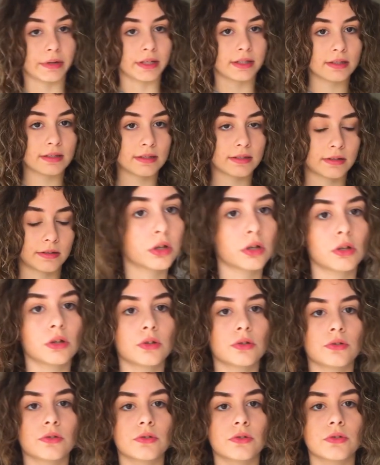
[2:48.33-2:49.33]
bit.
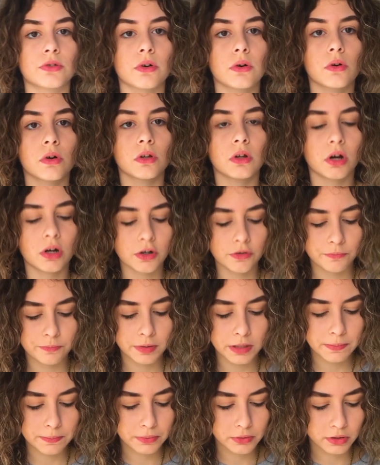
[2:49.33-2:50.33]
So a lot of
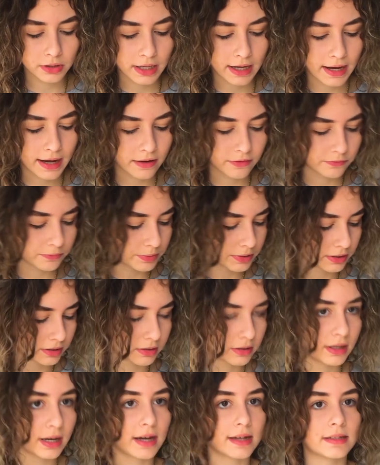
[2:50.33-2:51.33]
people have
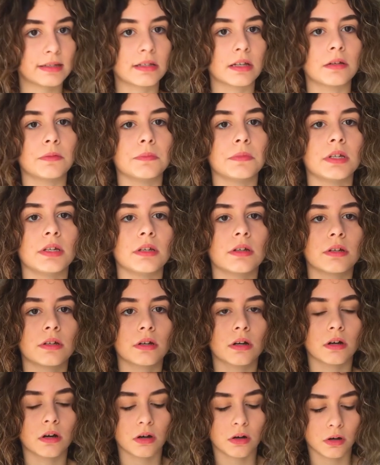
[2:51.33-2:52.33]
been asking
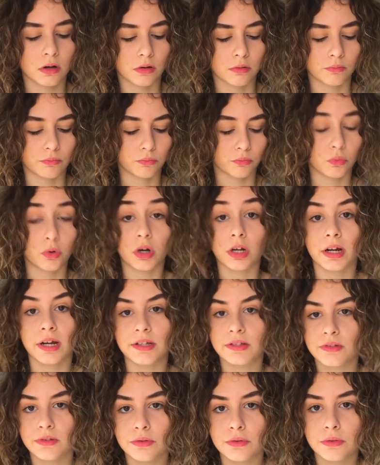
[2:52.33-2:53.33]
me what
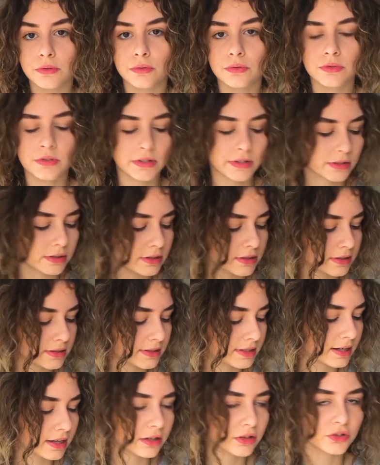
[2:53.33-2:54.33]
I do to
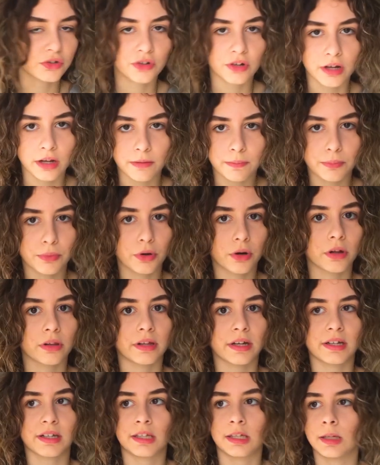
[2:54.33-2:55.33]
stay in shape or
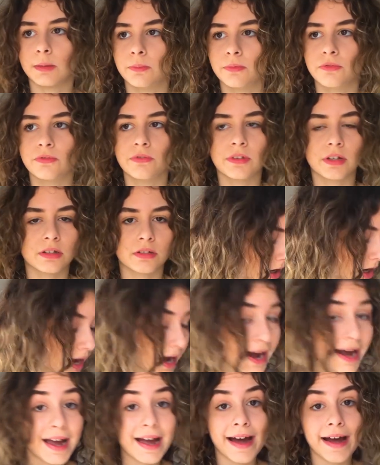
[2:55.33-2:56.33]
like keep fit.
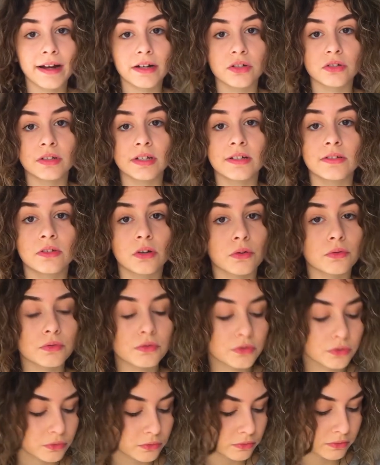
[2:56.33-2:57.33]
I actually
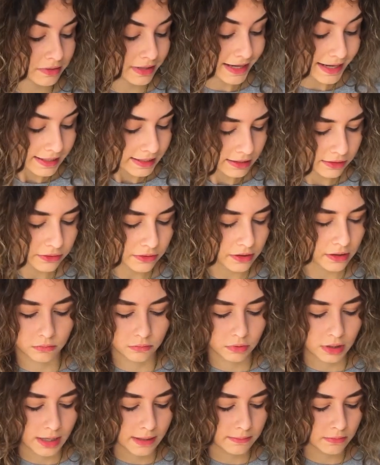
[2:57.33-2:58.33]
don't do anything.
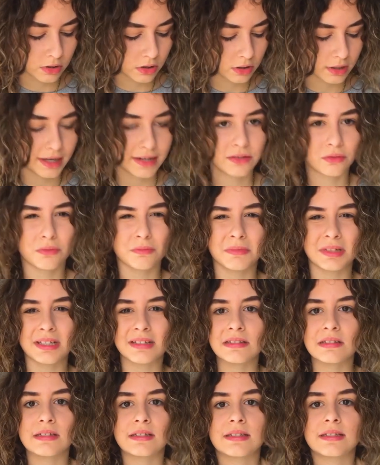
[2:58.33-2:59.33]
I don't
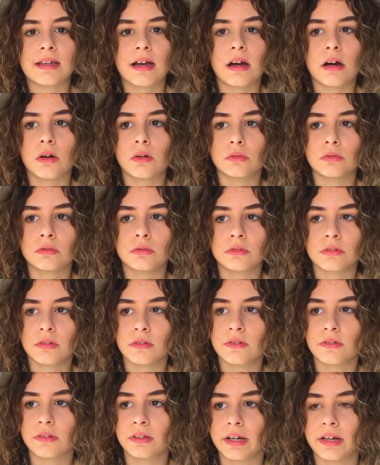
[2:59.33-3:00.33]
mean to
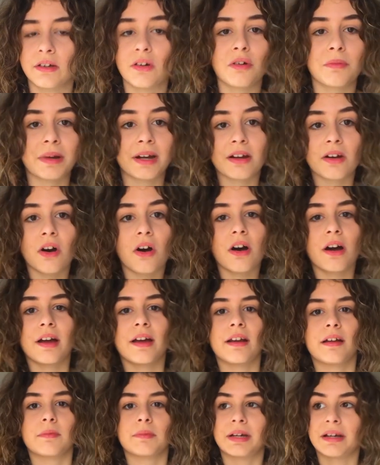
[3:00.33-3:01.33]
sound like, oh my
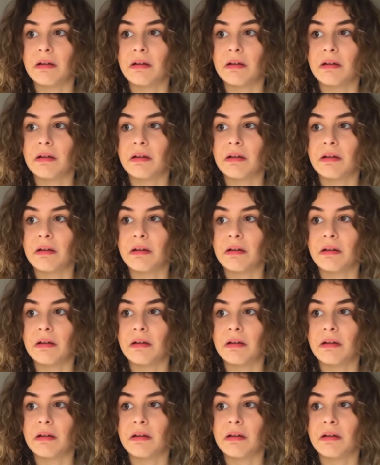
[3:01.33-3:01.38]
god, I'm